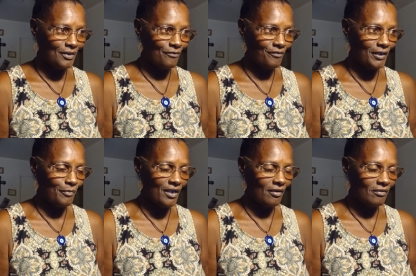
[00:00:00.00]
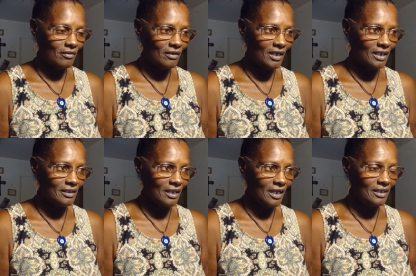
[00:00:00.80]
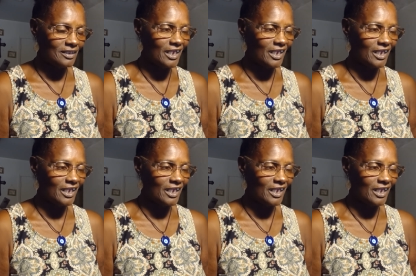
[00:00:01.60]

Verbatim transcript: A female. I